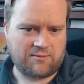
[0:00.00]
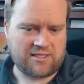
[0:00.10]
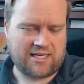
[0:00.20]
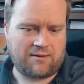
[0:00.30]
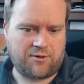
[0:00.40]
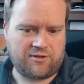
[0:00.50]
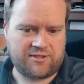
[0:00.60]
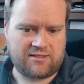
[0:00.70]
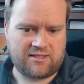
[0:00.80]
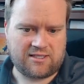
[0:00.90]
some
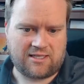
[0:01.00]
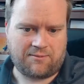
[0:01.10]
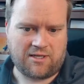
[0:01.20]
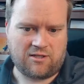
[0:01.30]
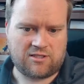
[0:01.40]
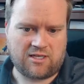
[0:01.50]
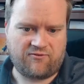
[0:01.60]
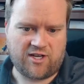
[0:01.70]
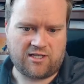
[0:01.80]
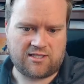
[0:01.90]
examples. I mean, using
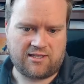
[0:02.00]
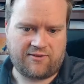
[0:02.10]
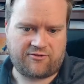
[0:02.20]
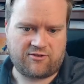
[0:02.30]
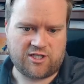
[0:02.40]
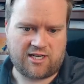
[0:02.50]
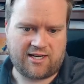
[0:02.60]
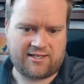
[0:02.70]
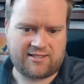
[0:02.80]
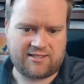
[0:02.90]
Vite and
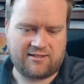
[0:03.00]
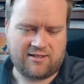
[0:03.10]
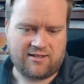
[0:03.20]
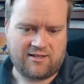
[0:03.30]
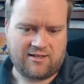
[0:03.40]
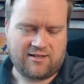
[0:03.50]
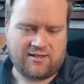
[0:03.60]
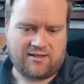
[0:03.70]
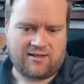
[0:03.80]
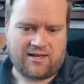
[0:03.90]
Three.js
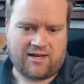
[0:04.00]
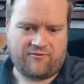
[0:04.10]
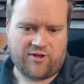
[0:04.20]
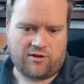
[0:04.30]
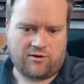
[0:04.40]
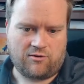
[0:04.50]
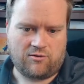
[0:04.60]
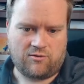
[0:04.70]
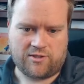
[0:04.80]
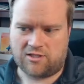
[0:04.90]
and Vue,
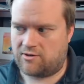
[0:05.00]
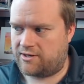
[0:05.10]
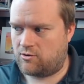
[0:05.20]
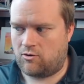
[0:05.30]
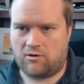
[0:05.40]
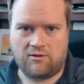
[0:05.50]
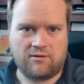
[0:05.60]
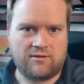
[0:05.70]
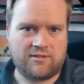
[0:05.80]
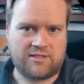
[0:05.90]
which is really cool.
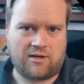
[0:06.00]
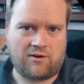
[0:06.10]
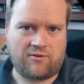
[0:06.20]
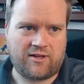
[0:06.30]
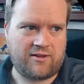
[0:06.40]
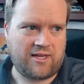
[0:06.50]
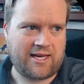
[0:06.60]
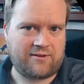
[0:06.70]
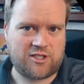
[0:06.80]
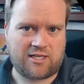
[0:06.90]
So
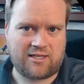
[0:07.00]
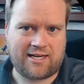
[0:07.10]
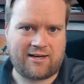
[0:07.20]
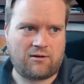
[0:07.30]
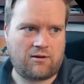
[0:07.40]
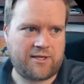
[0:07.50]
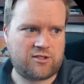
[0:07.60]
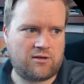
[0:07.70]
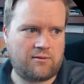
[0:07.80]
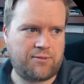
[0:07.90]
yeah, check that out. I'll make
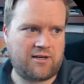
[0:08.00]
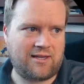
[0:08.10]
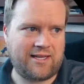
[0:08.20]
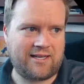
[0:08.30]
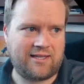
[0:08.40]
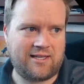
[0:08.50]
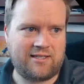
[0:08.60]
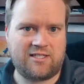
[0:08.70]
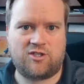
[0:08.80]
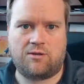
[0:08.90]
sure I put a link in the
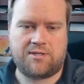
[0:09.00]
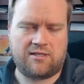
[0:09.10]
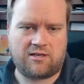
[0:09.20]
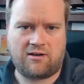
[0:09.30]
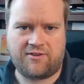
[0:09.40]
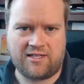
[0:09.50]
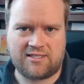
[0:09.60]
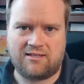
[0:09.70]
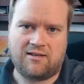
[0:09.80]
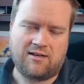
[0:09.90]
description to all these